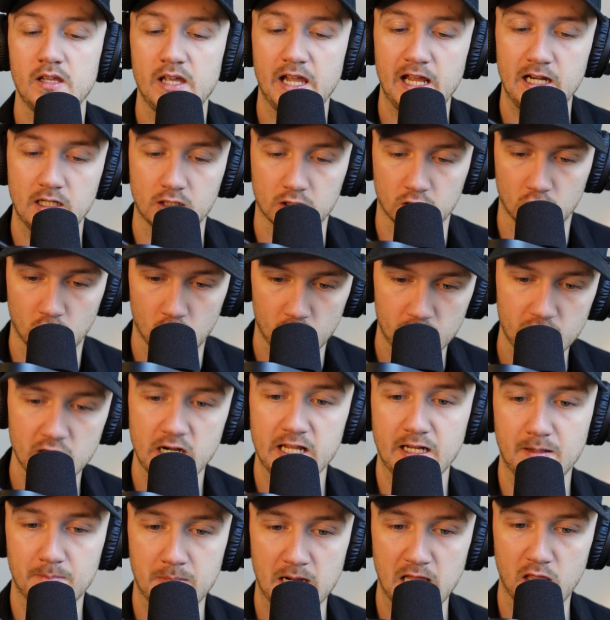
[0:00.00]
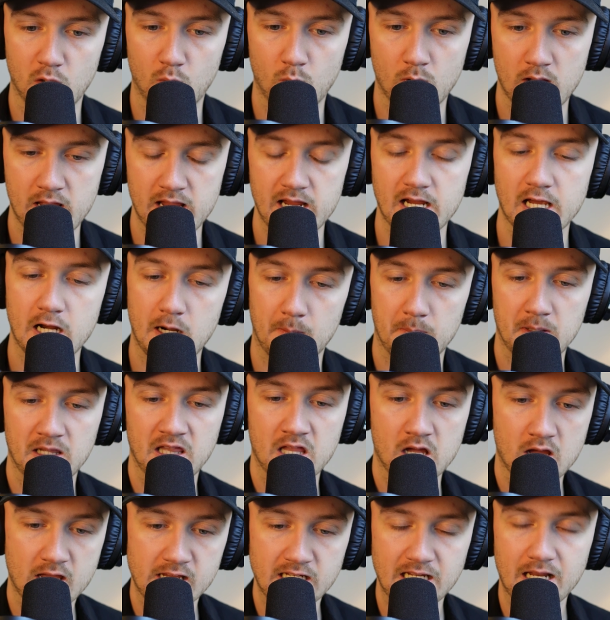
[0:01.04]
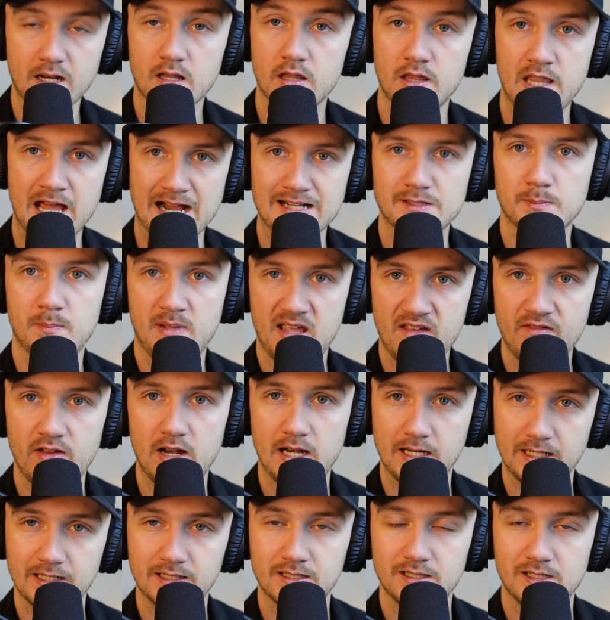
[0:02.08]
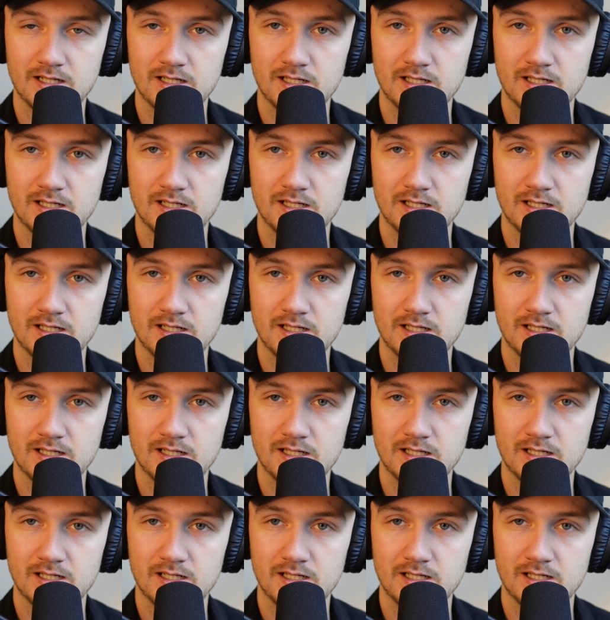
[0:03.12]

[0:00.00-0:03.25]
And learning, by the way, and applying it, that's pivoting.